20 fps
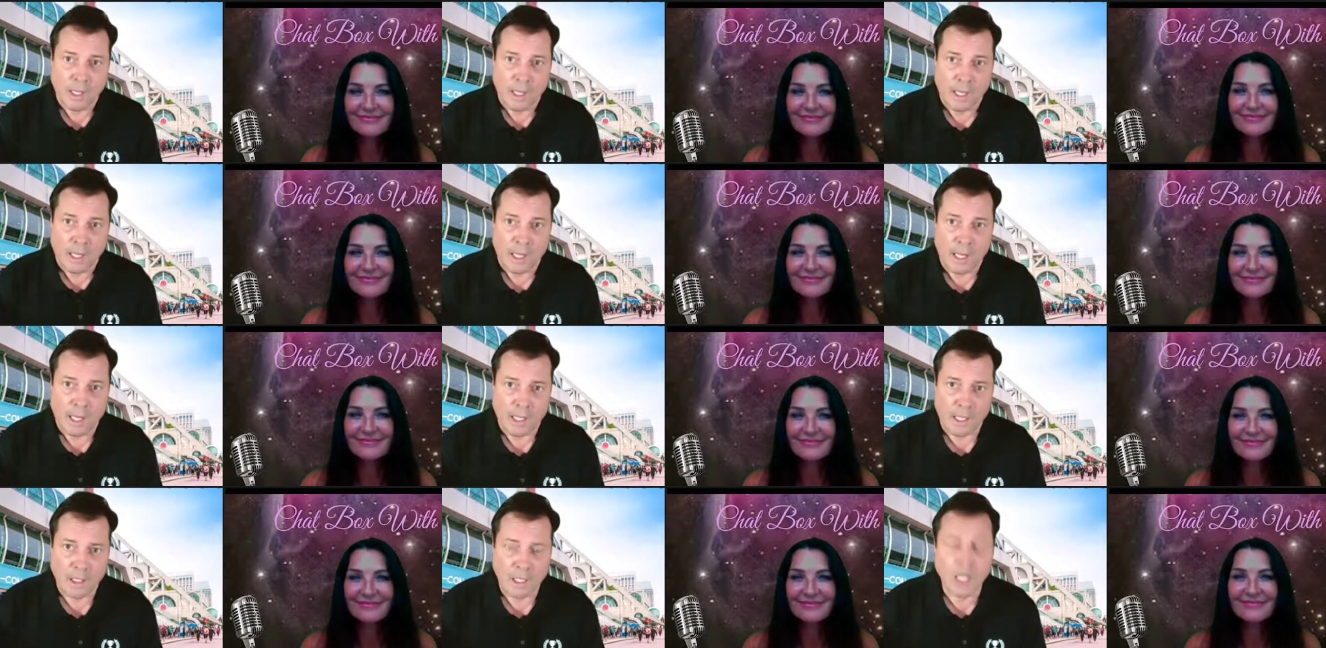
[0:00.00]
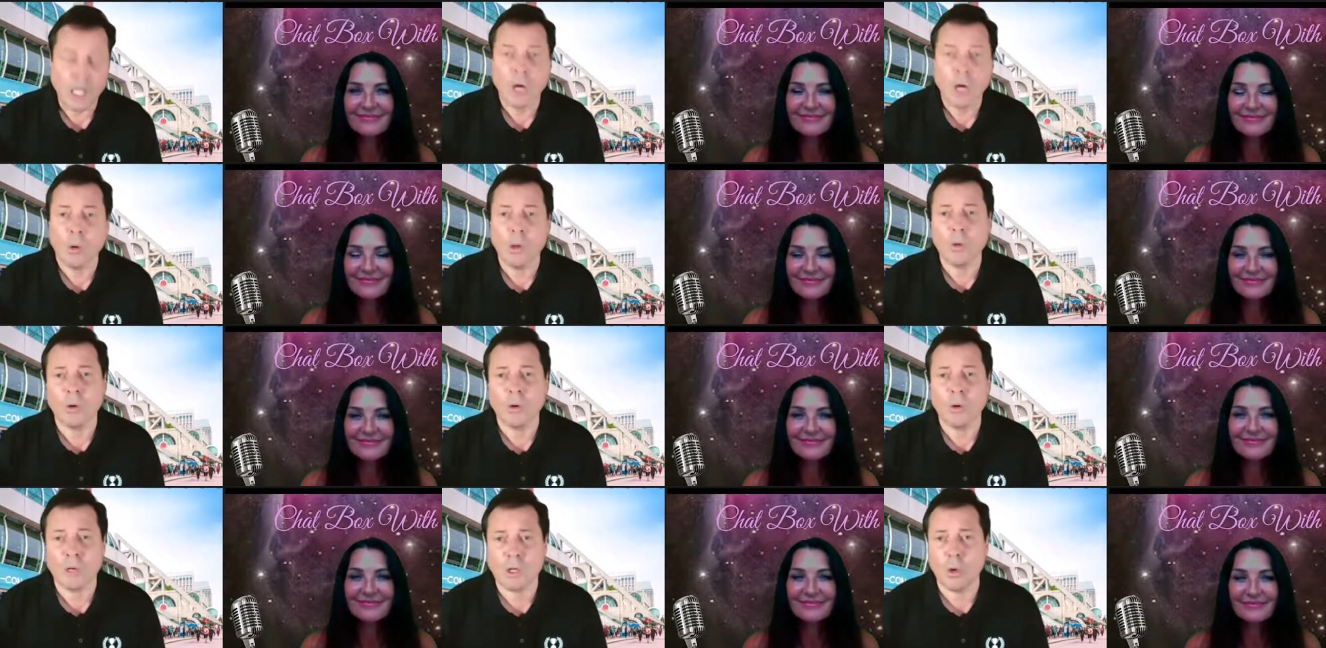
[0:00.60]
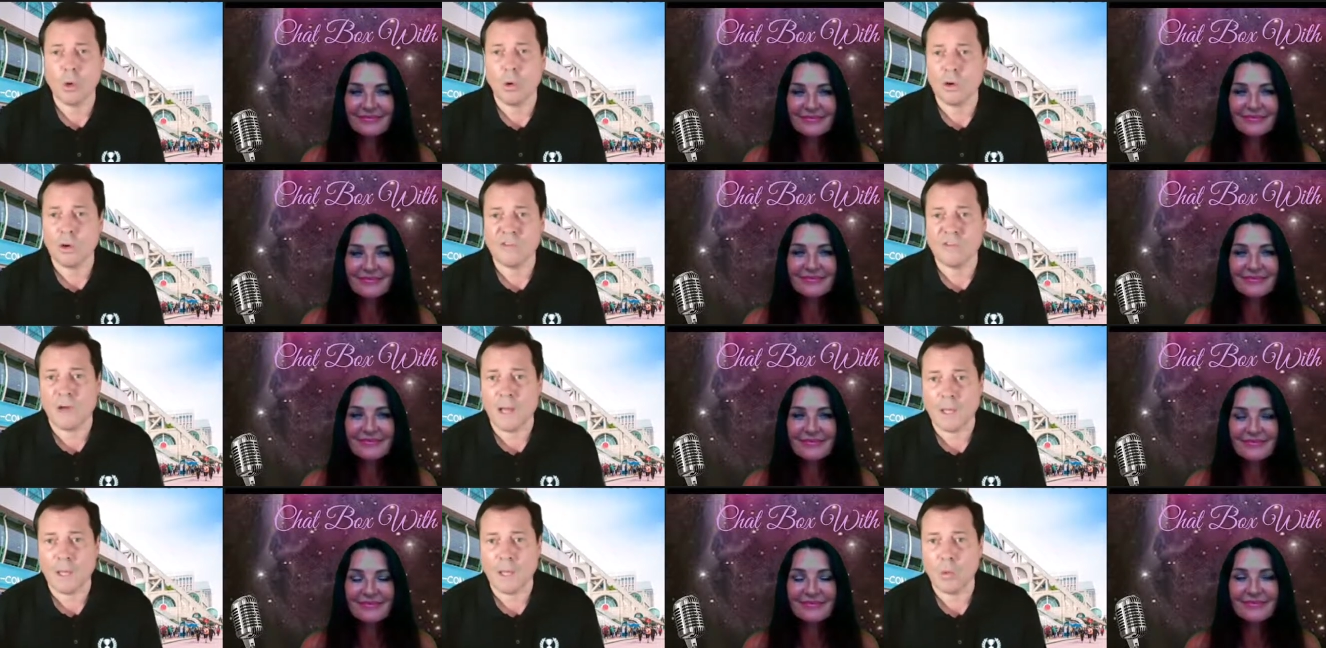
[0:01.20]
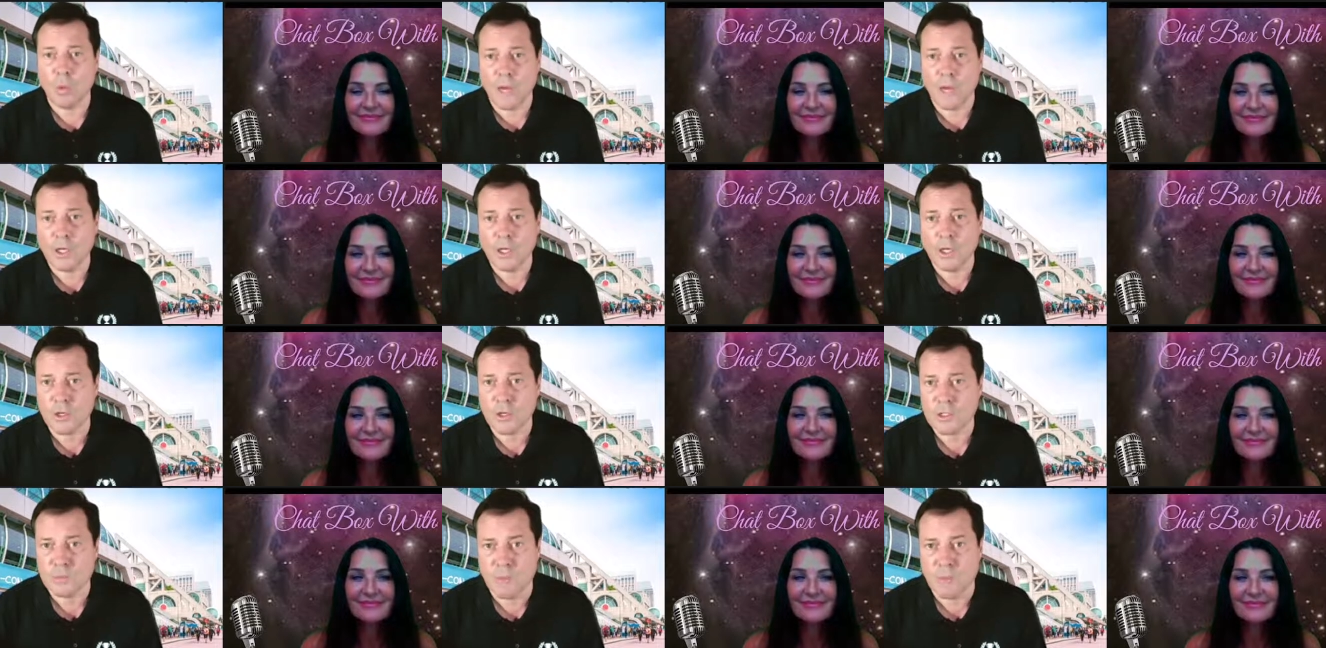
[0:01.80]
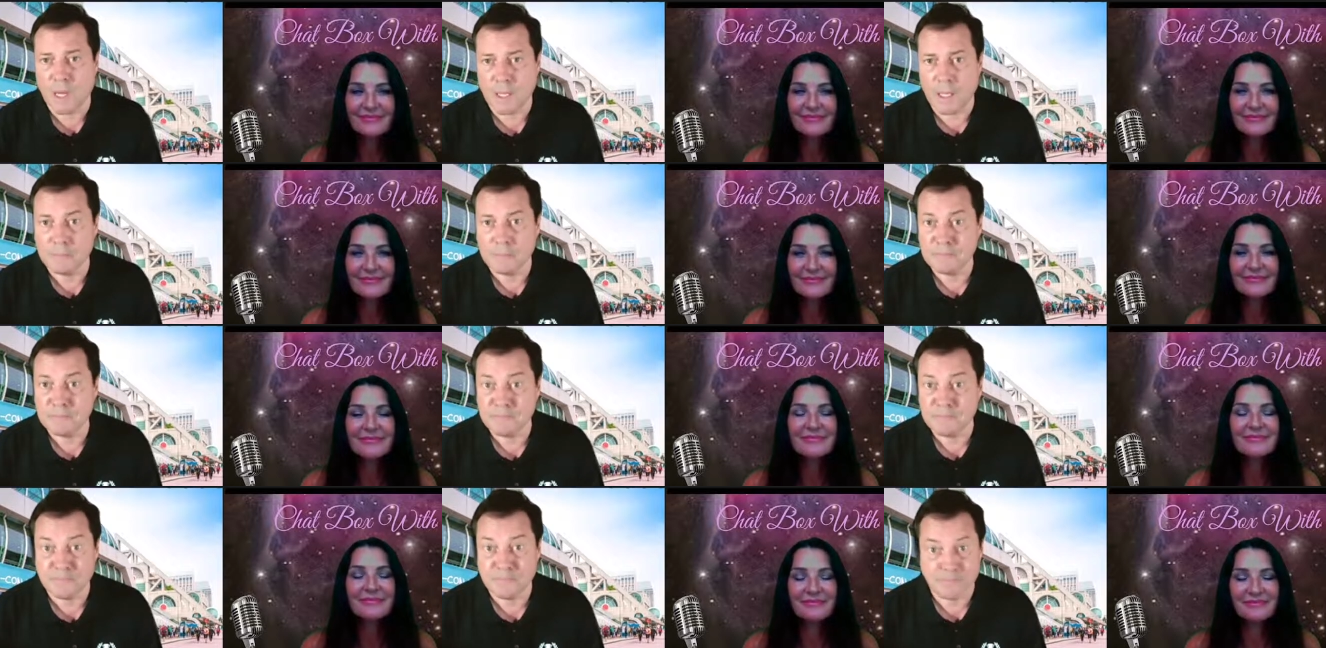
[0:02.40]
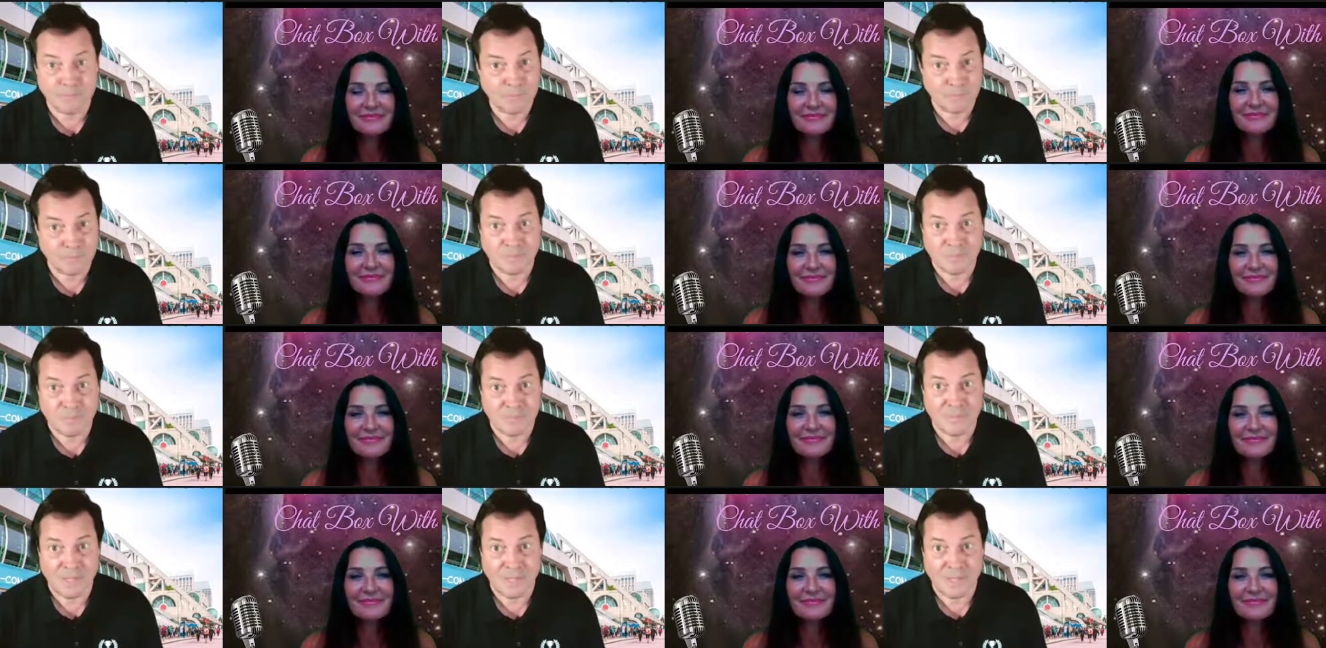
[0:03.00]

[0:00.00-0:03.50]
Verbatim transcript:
Speaker 1: And, you know, we were glorified waiters, but hmm.